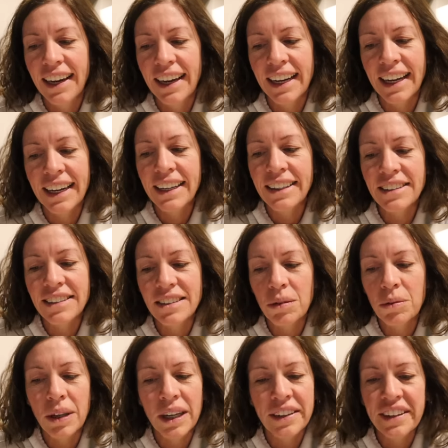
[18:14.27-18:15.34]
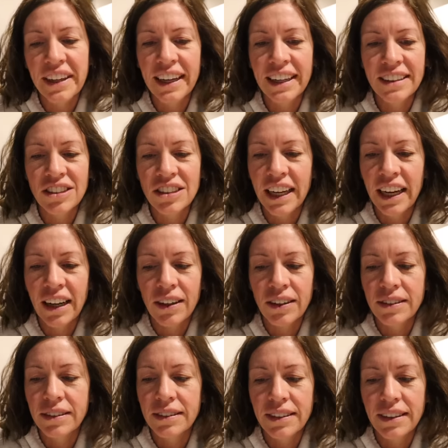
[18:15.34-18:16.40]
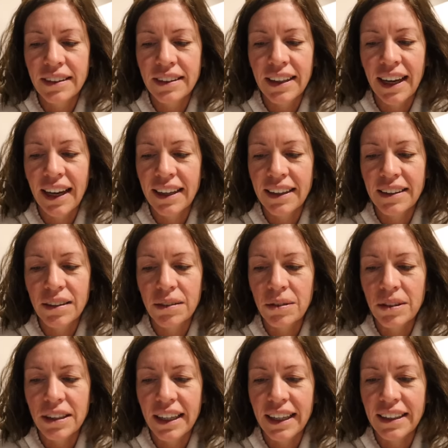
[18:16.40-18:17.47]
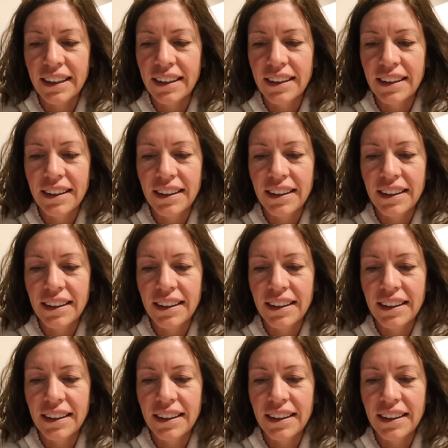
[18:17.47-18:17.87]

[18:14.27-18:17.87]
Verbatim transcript: And I guess we're at the age now that we're like,